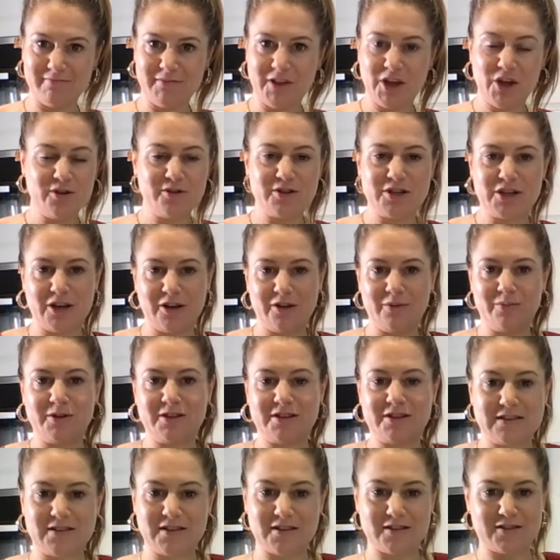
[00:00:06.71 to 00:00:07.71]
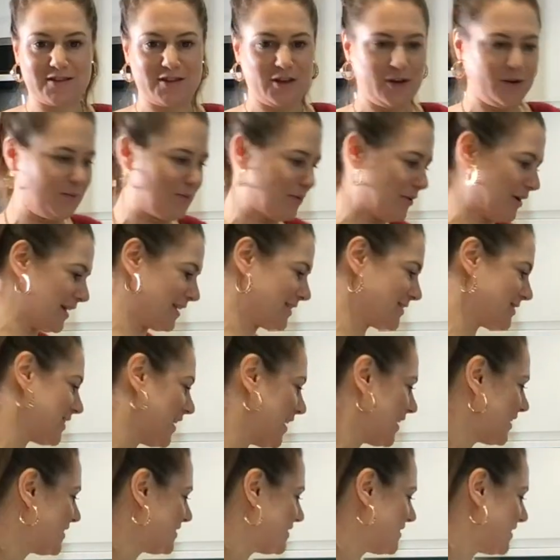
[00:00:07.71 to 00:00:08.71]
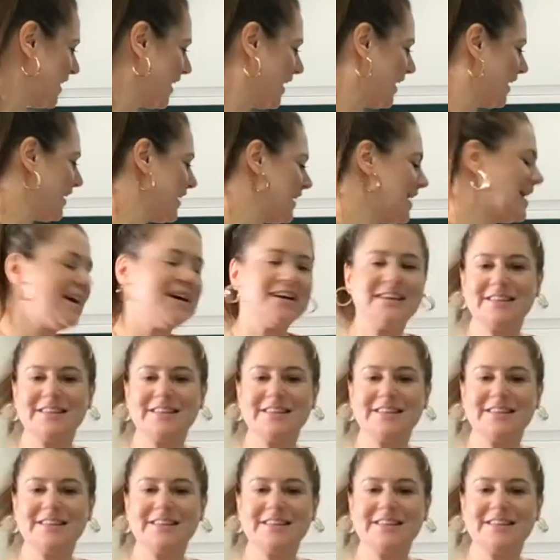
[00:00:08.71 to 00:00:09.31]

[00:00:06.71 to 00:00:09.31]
YouTube, which is super exciting.